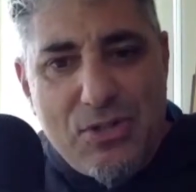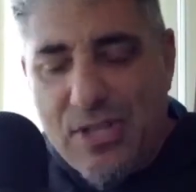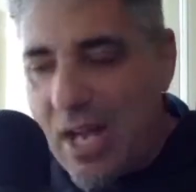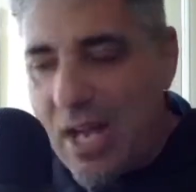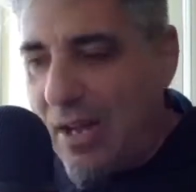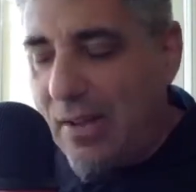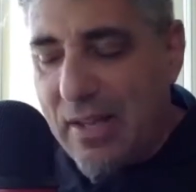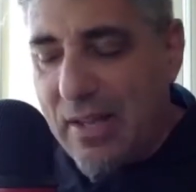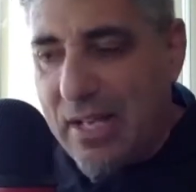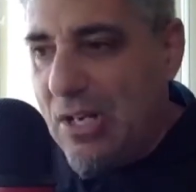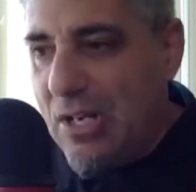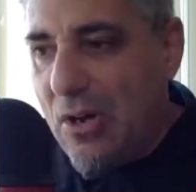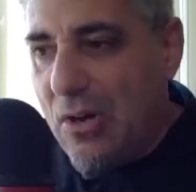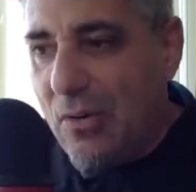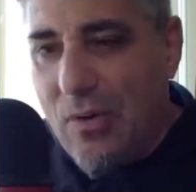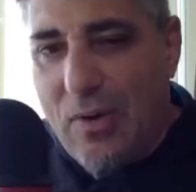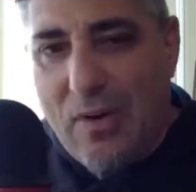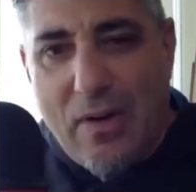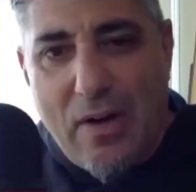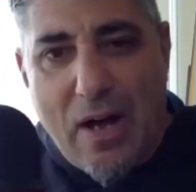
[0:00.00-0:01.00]

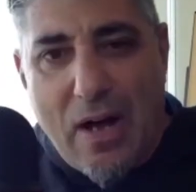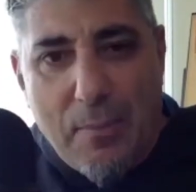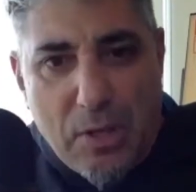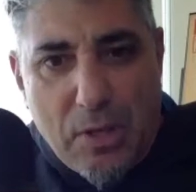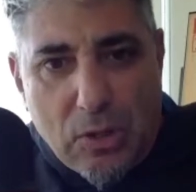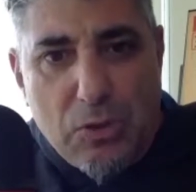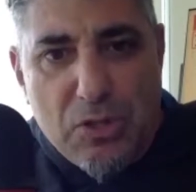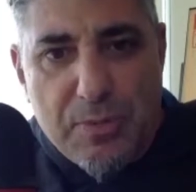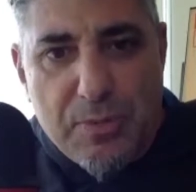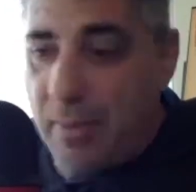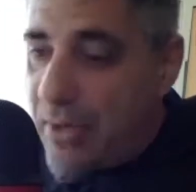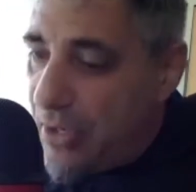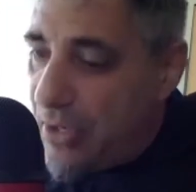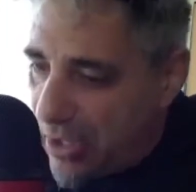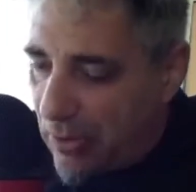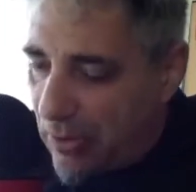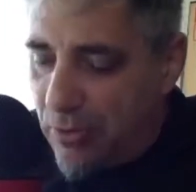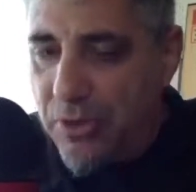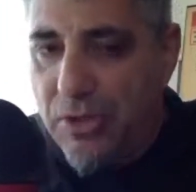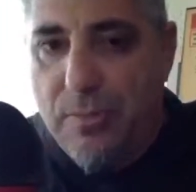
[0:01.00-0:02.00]
I'm going to lose my money. You're
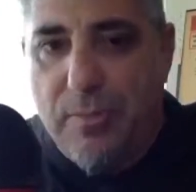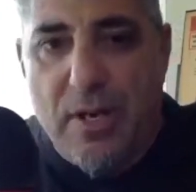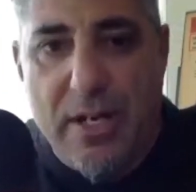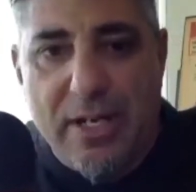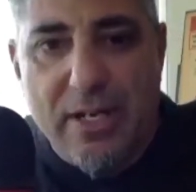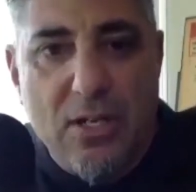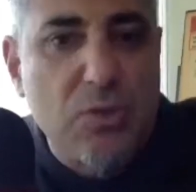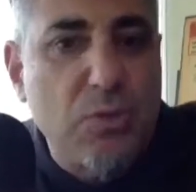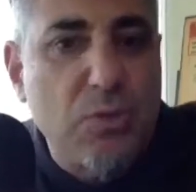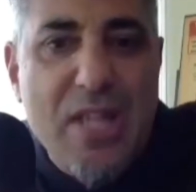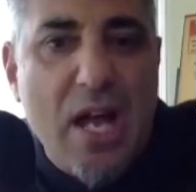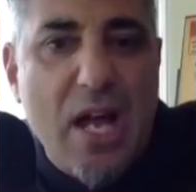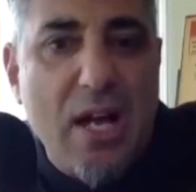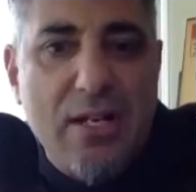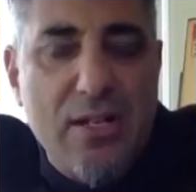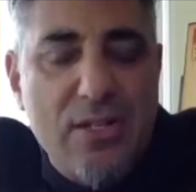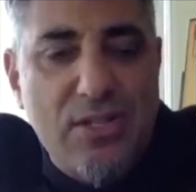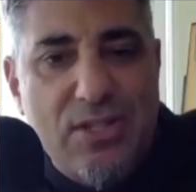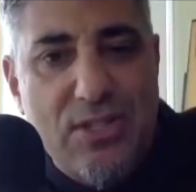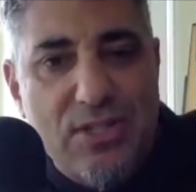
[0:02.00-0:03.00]
going to lose your money because we're not
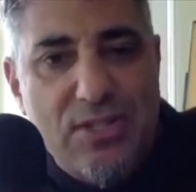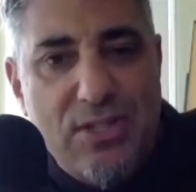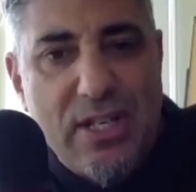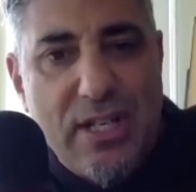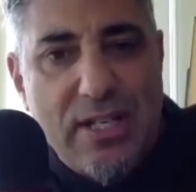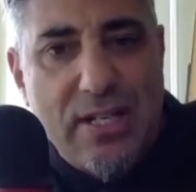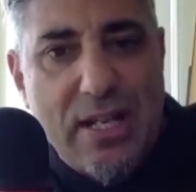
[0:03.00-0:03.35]
going to succeed.